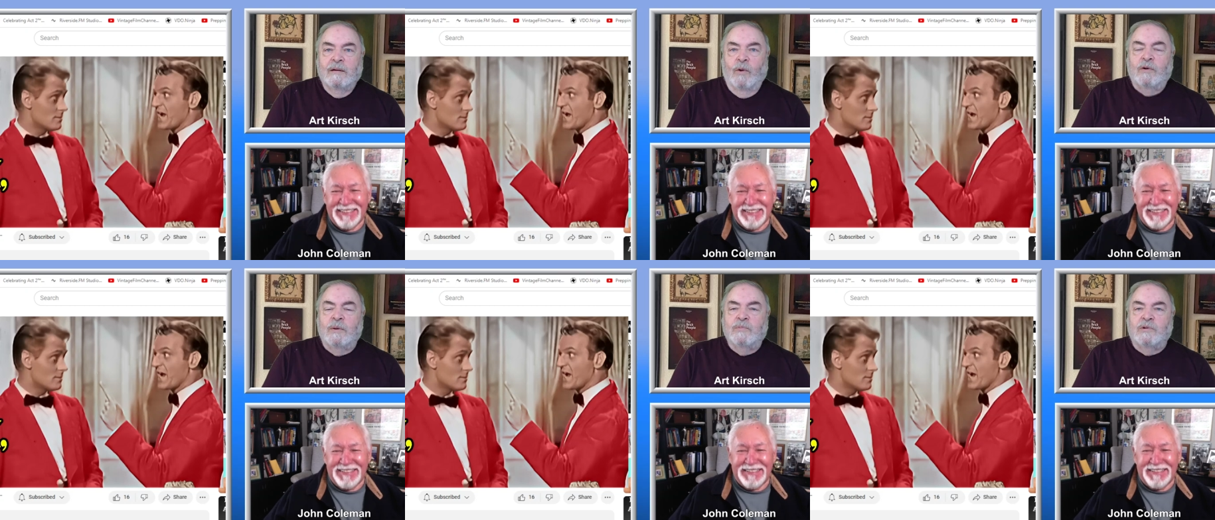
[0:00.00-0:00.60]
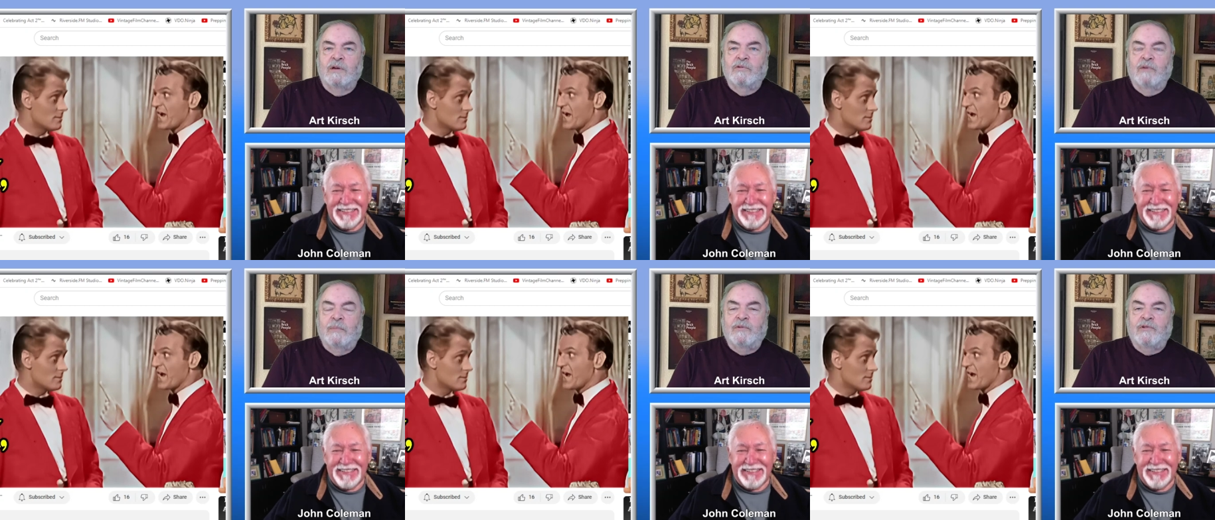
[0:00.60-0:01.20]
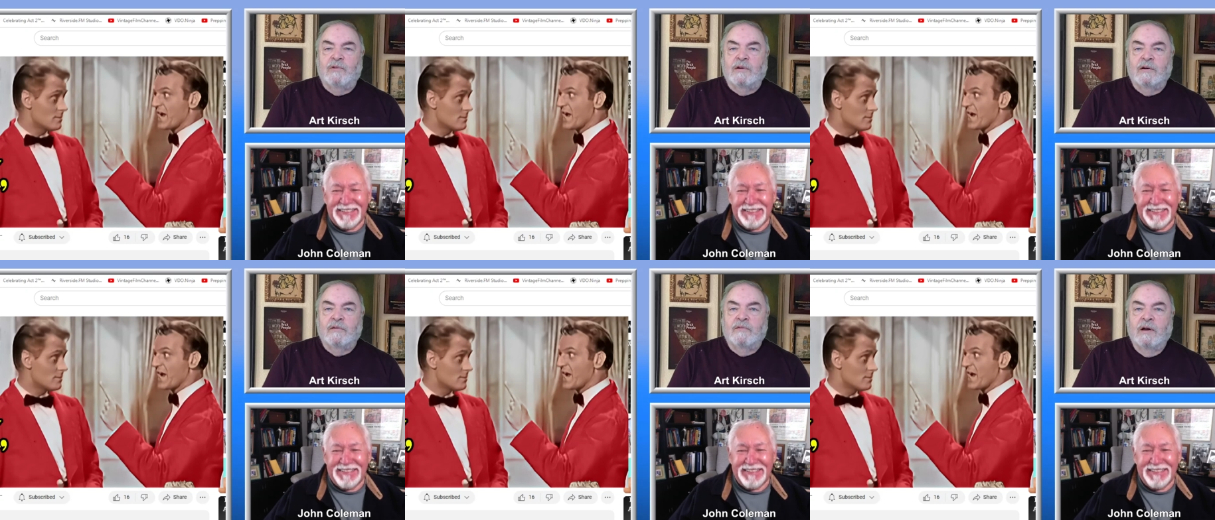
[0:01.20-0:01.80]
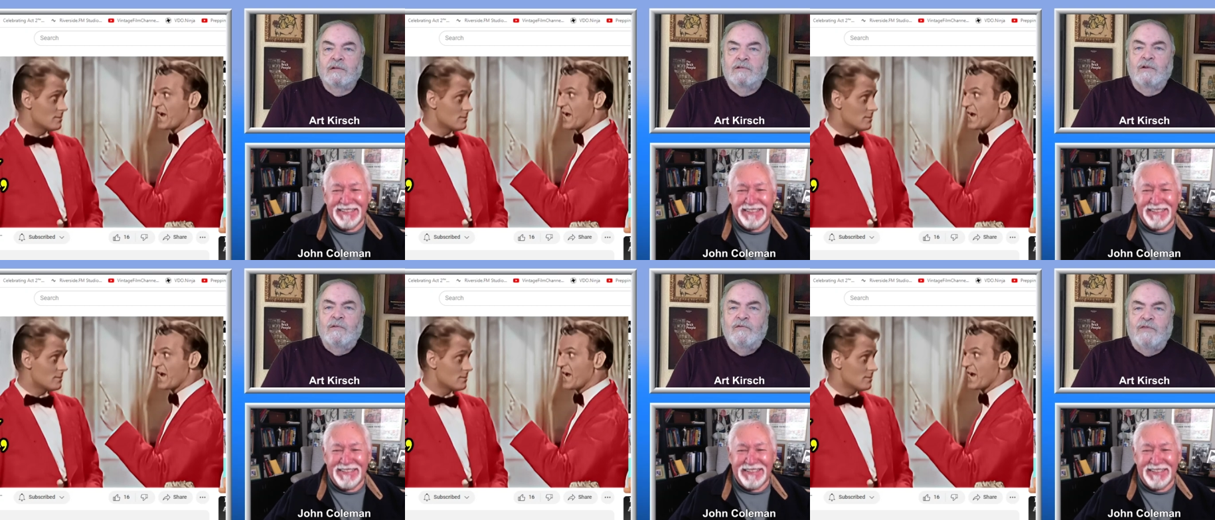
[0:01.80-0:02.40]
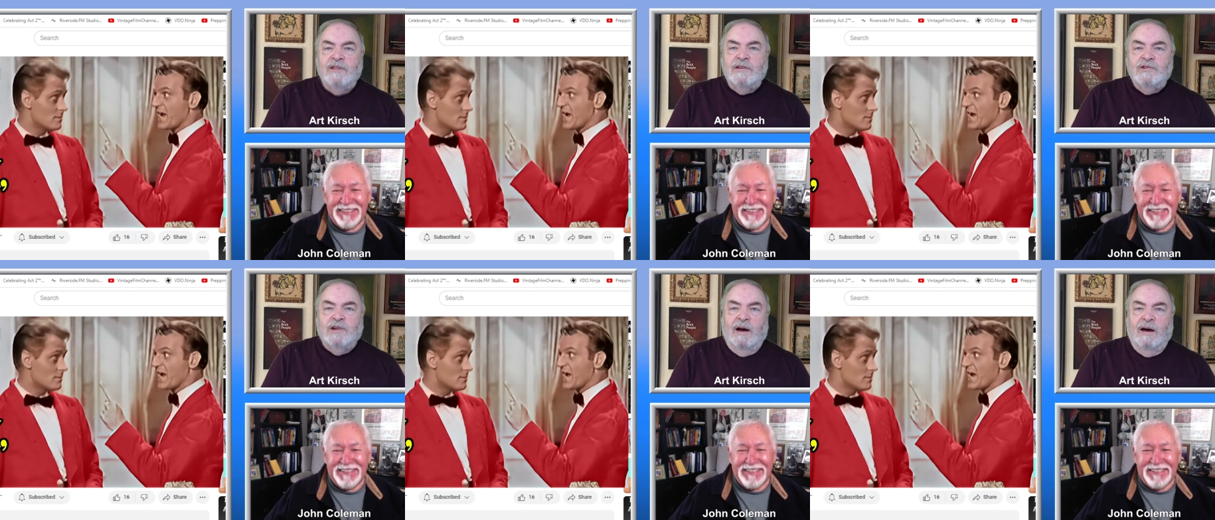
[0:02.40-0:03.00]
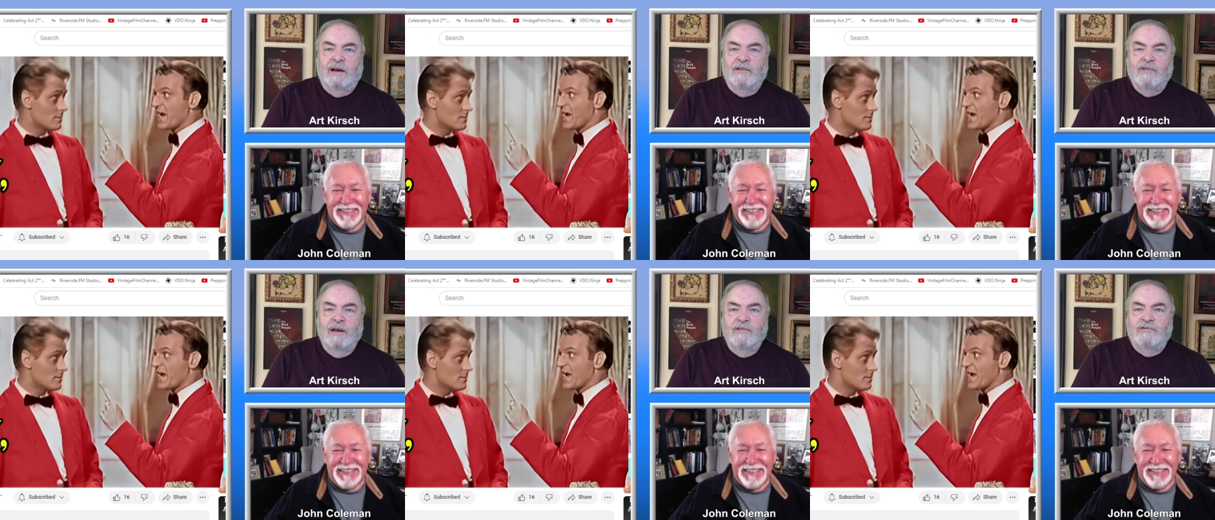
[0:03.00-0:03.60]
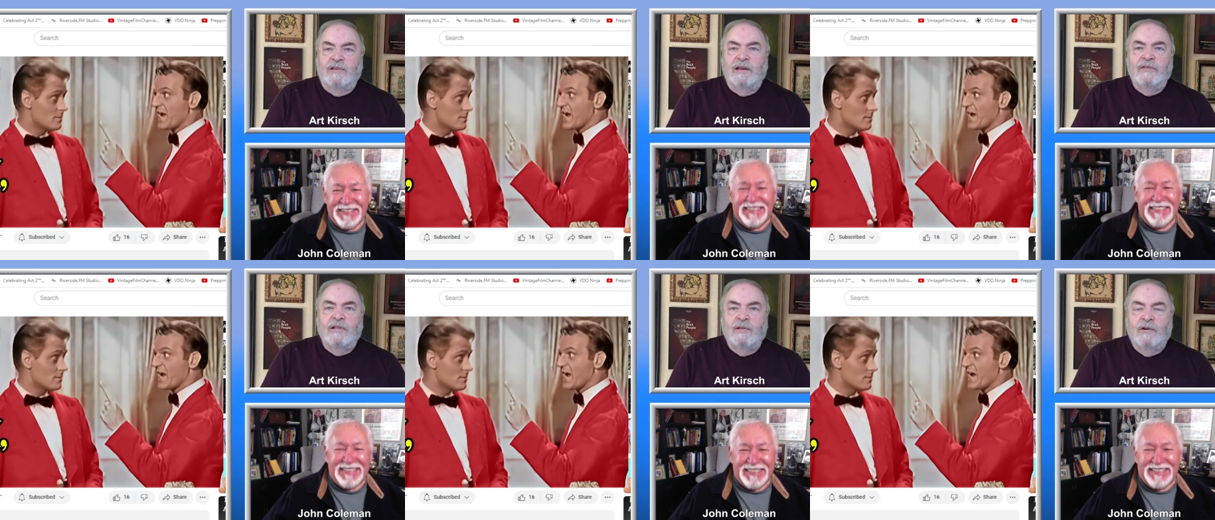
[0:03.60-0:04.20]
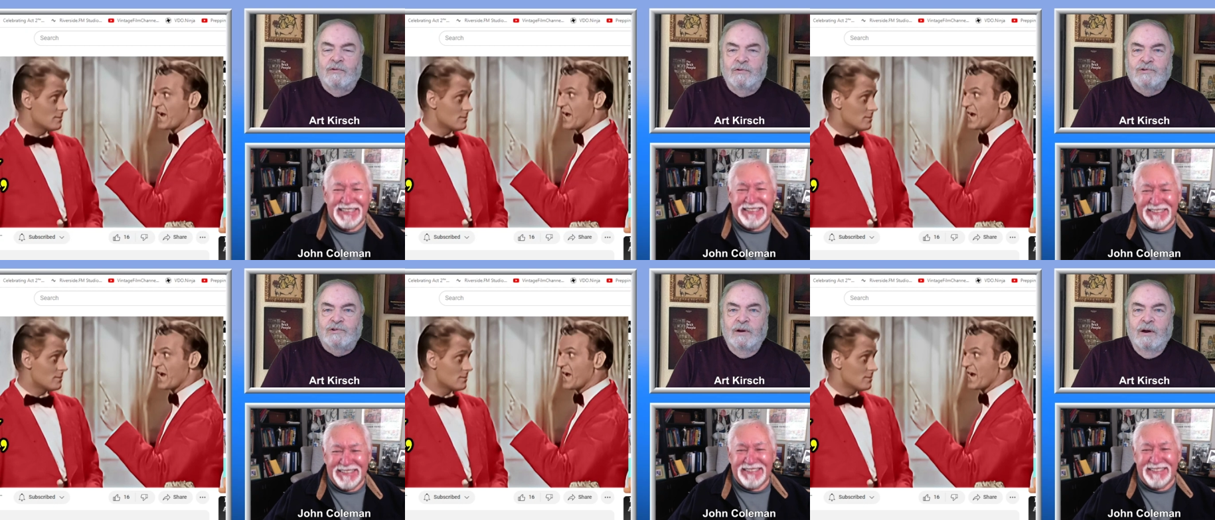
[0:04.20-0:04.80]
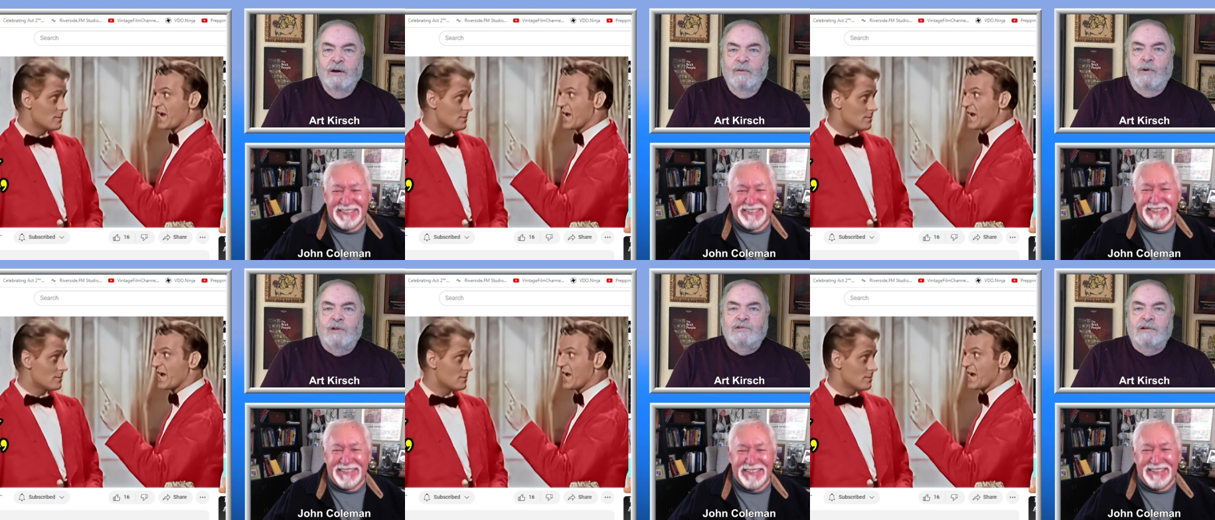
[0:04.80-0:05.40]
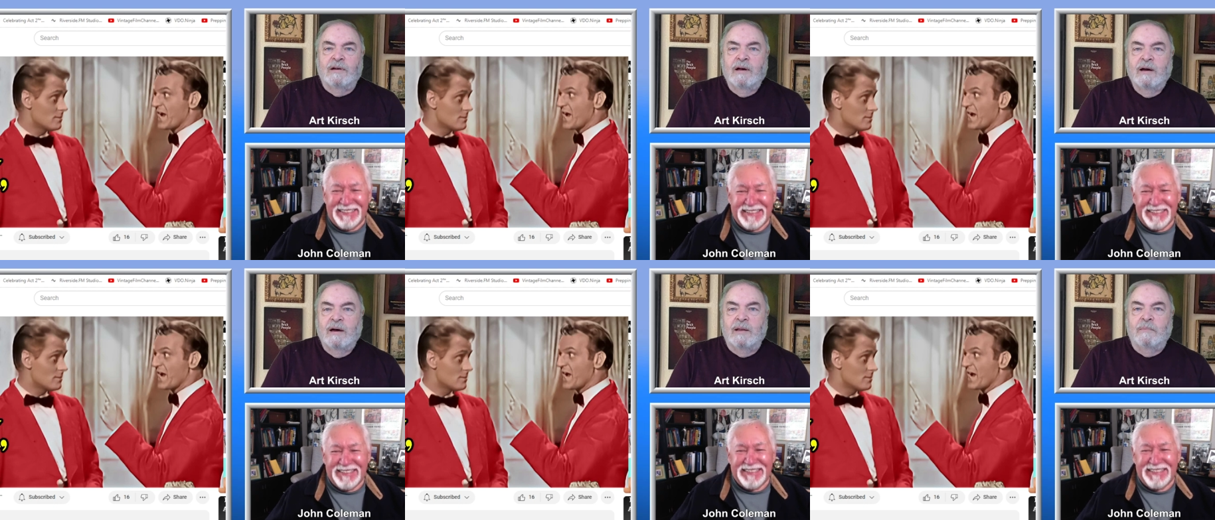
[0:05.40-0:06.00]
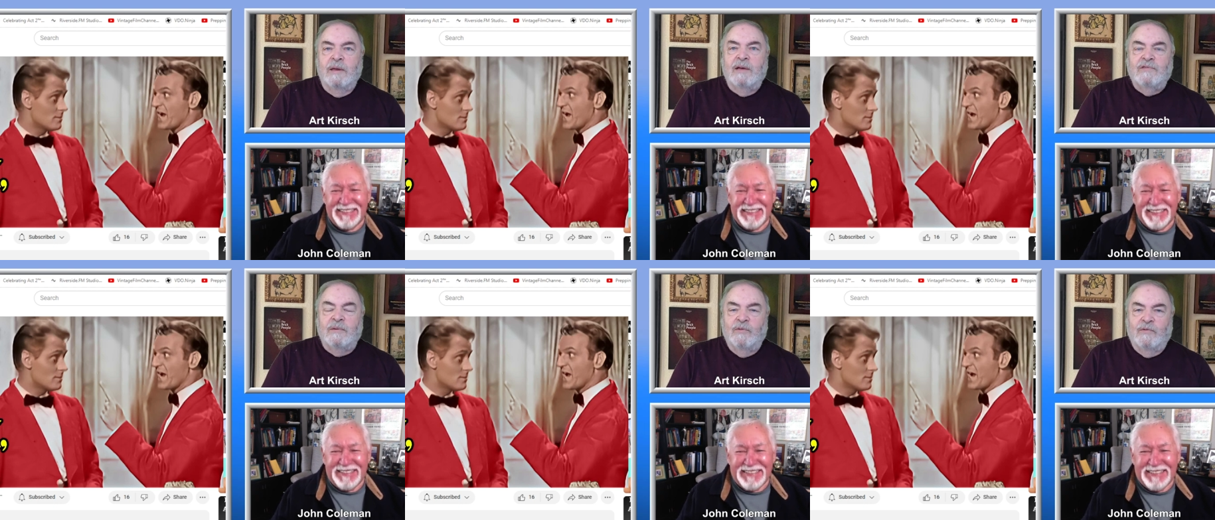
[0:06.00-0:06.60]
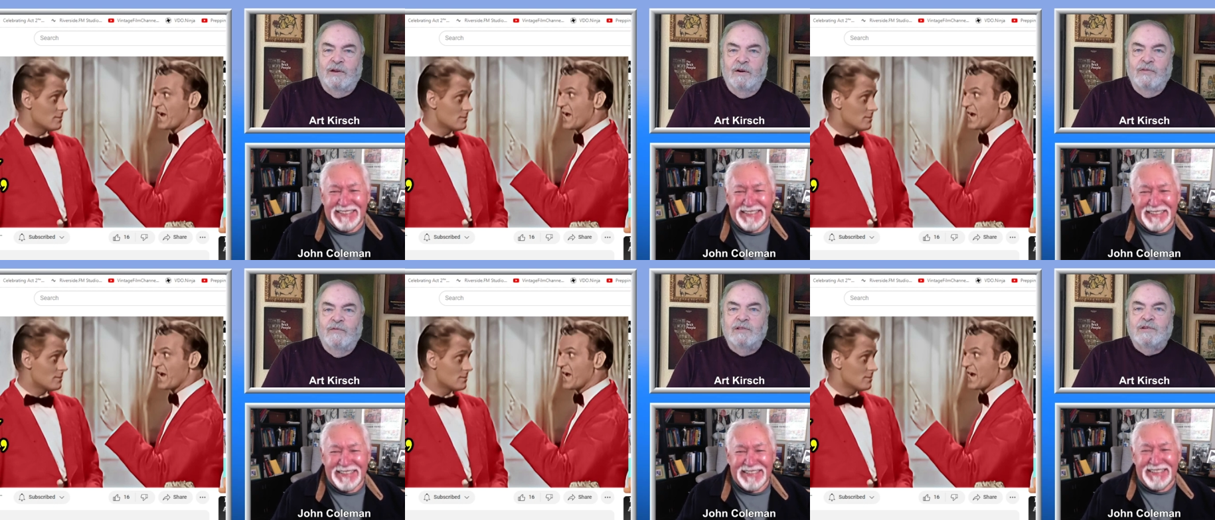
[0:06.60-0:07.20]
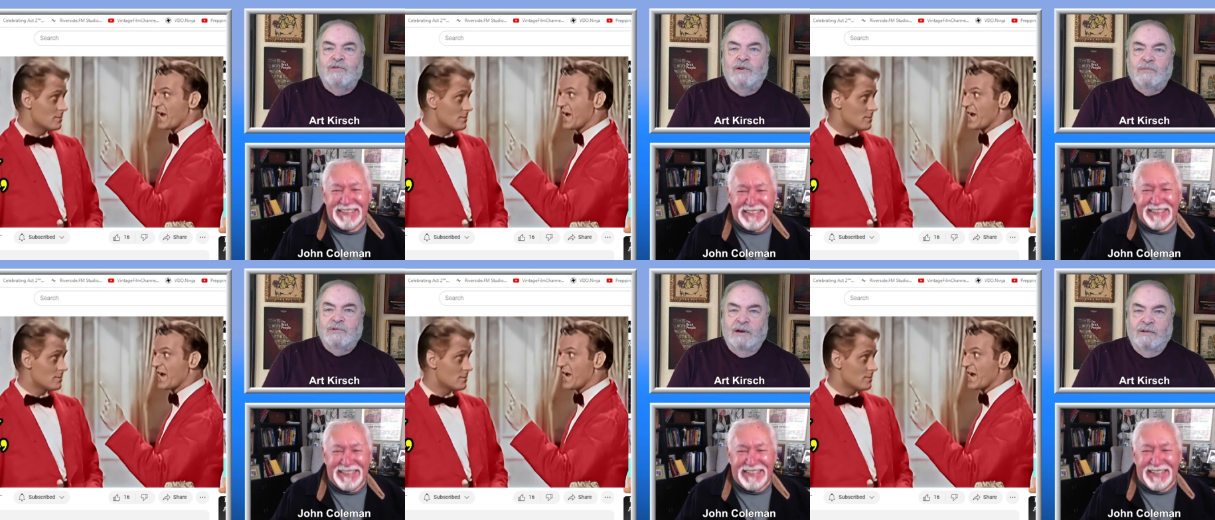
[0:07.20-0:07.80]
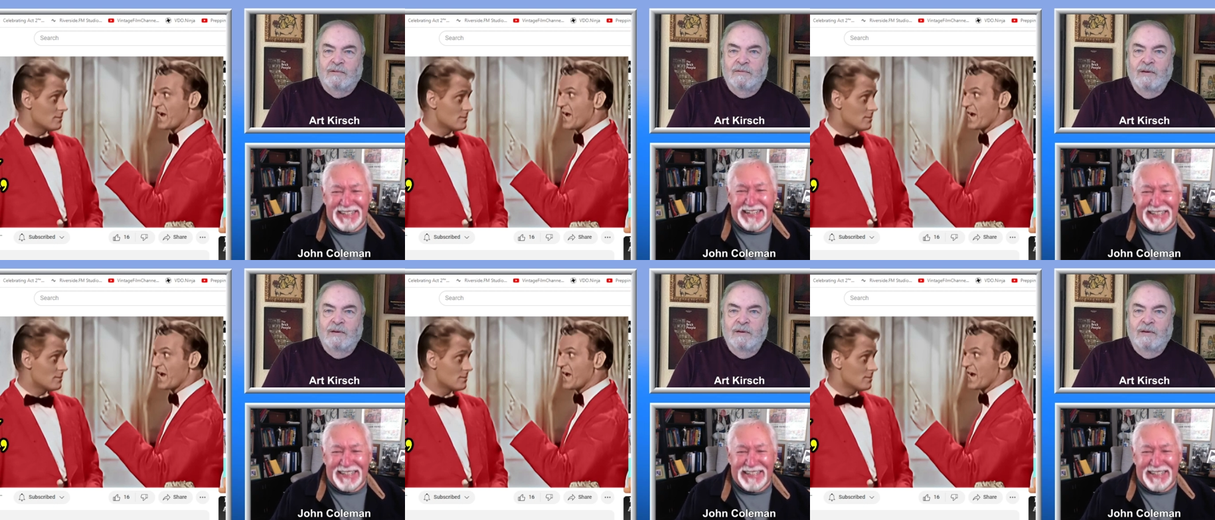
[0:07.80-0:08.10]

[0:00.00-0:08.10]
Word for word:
Speaker 1: Welcome to another episode of Two Vintage Guys Sitting in the Loge watching an amazing movie on the Vintage Film Channel.